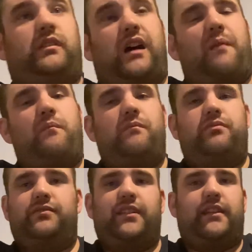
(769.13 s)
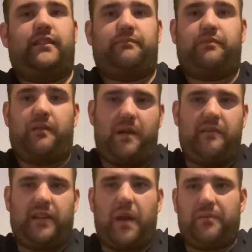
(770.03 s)
I'm in a I'm
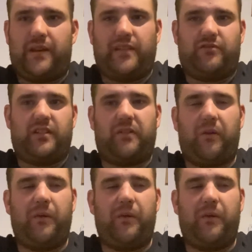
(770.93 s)
having a couple days restaurant,